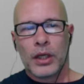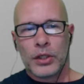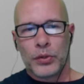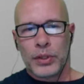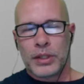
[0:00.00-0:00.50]

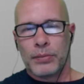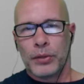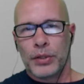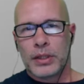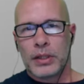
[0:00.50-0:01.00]
Joint
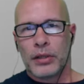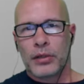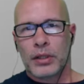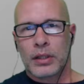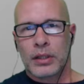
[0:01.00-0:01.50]
stability is
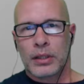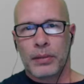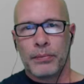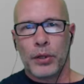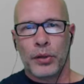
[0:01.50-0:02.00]
another
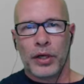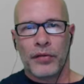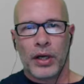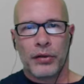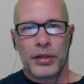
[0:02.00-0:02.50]
component of
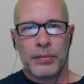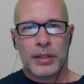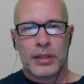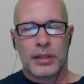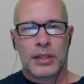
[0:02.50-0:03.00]
a healthy
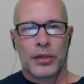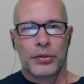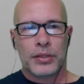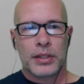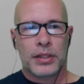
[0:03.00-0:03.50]

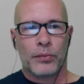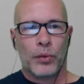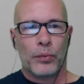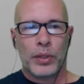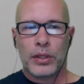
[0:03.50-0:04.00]
musculoskeletal system.
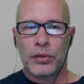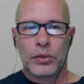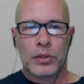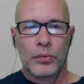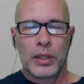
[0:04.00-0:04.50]
When
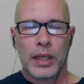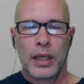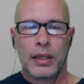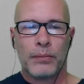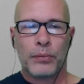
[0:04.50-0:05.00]
we
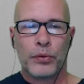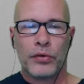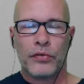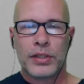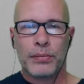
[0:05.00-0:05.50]
can't
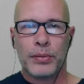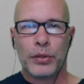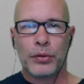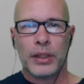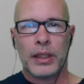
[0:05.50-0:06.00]
improve
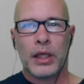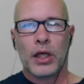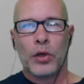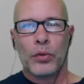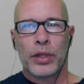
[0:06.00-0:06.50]
stability
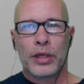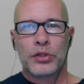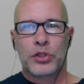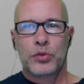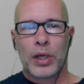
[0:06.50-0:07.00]
without
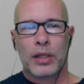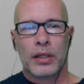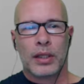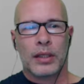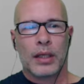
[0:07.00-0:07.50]

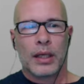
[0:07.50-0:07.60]
strengthening,